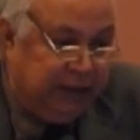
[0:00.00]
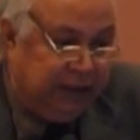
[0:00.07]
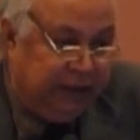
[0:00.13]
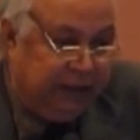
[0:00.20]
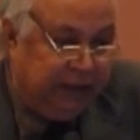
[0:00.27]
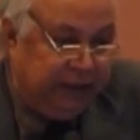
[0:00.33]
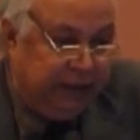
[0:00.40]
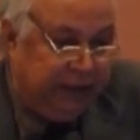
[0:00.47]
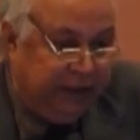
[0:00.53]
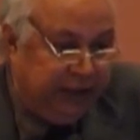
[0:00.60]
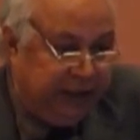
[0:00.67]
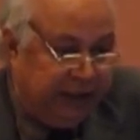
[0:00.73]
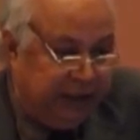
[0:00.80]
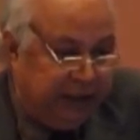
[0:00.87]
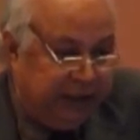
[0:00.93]
the,
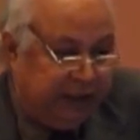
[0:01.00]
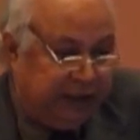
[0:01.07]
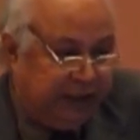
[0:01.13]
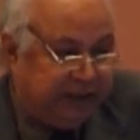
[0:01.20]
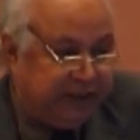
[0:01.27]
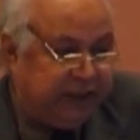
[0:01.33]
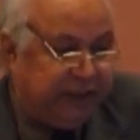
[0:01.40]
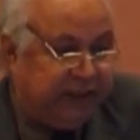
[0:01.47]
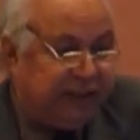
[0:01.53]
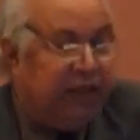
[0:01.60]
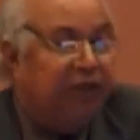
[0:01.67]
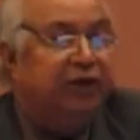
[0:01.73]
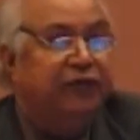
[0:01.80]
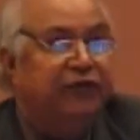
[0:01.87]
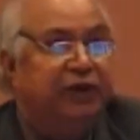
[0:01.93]
as a
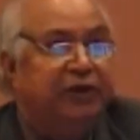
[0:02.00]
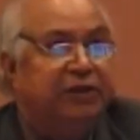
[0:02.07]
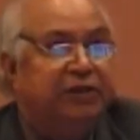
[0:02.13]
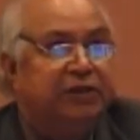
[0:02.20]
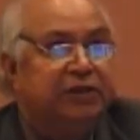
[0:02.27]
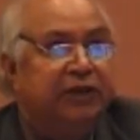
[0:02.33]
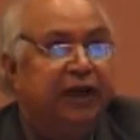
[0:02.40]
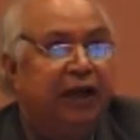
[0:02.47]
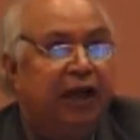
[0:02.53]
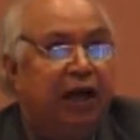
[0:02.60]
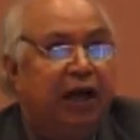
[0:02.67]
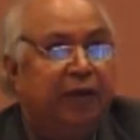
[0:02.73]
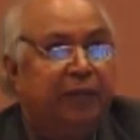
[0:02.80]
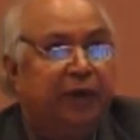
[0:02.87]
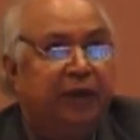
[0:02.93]
result of this, the
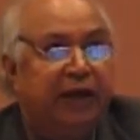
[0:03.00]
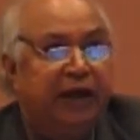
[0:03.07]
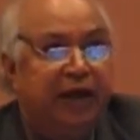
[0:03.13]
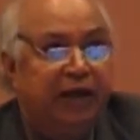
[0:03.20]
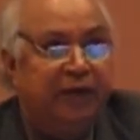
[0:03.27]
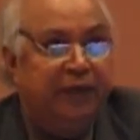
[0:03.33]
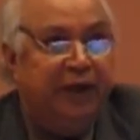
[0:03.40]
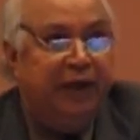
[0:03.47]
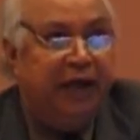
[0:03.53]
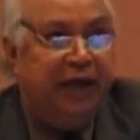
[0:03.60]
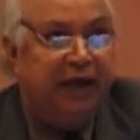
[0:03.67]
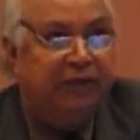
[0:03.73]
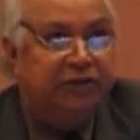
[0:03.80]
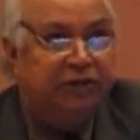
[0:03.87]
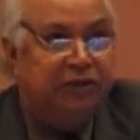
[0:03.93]
Allahabad Academy
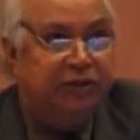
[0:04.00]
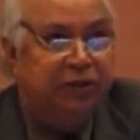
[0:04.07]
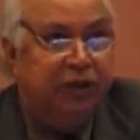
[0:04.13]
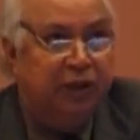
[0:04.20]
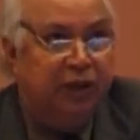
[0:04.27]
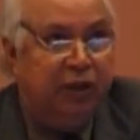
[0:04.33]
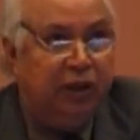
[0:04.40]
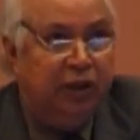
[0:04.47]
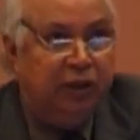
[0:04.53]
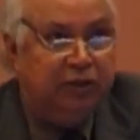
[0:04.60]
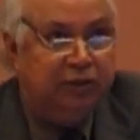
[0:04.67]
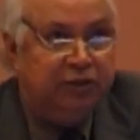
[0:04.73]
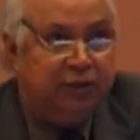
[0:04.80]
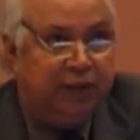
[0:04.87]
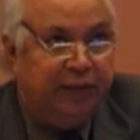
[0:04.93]
has
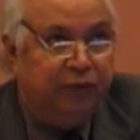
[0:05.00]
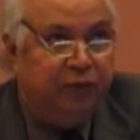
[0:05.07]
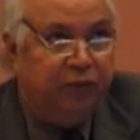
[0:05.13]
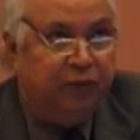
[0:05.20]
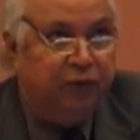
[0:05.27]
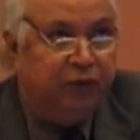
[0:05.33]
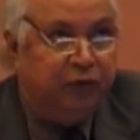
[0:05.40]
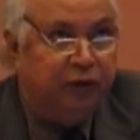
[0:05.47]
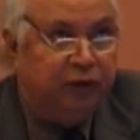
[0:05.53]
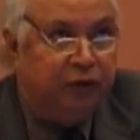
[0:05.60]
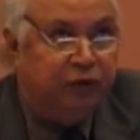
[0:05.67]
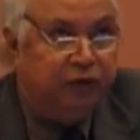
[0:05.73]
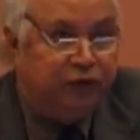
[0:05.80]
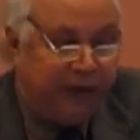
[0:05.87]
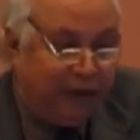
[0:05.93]
some
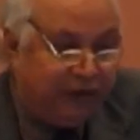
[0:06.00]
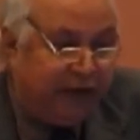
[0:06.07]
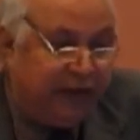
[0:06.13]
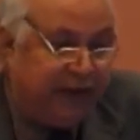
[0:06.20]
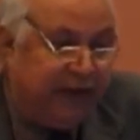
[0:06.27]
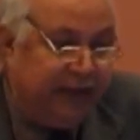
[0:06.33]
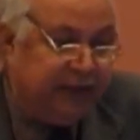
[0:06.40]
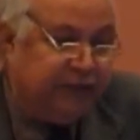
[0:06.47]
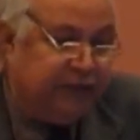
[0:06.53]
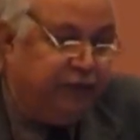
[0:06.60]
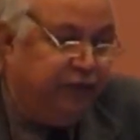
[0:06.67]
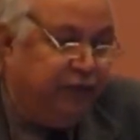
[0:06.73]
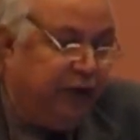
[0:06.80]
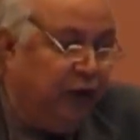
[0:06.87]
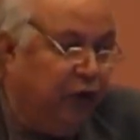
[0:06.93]
1200
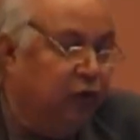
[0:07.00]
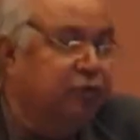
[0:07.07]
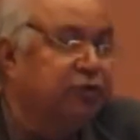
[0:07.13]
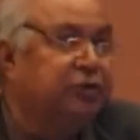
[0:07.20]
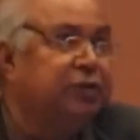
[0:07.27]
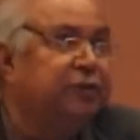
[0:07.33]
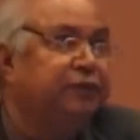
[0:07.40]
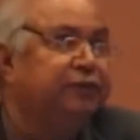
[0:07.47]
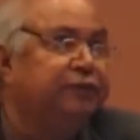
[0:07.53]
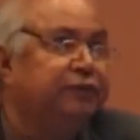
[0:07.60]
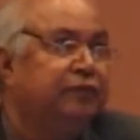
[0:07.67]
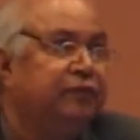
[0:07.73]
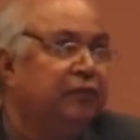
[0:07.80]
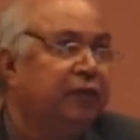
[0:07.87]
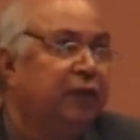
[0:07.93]
fellows
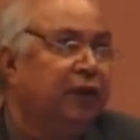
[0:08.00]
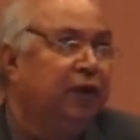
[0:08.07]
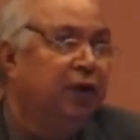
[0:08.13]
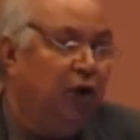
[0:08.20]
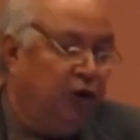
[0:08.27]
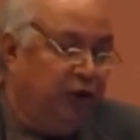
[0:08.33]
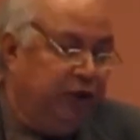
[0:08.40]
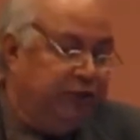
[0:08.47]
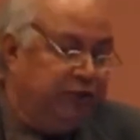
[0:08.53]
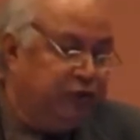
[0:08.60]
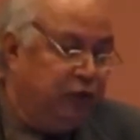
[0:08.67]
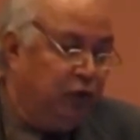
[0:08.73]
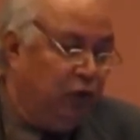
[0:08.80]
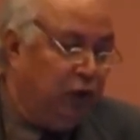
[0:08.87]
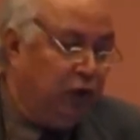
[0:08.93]
on its
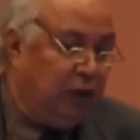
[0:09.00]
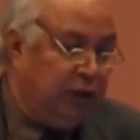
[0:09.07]
roll,